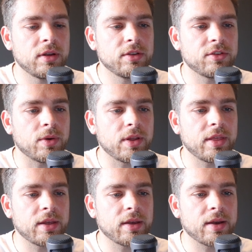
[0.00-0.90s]
So I
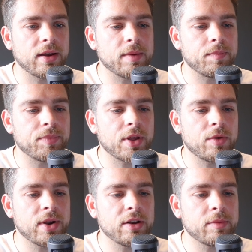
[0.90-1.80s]
think um,
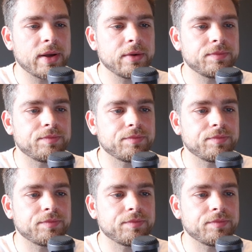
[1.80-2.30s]
around about